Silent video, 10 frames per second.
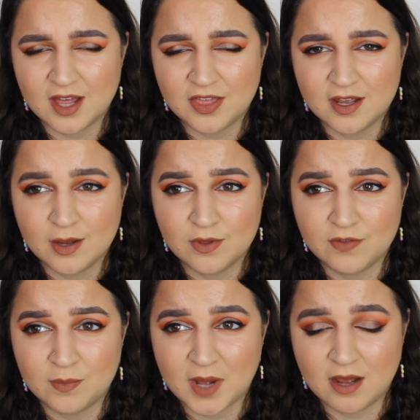I think it was,
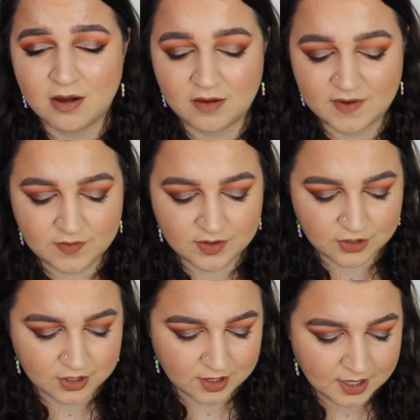from I Heart
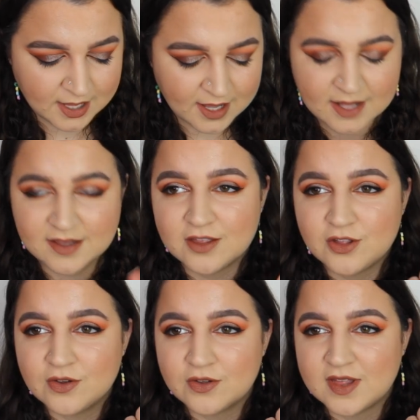Revolution.
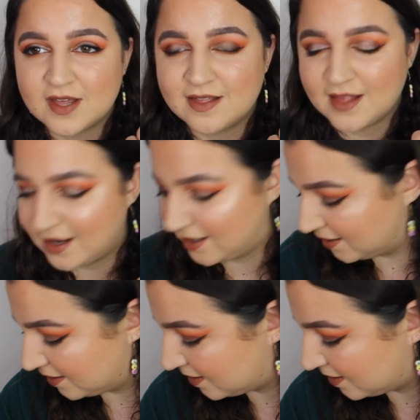This looks exactly the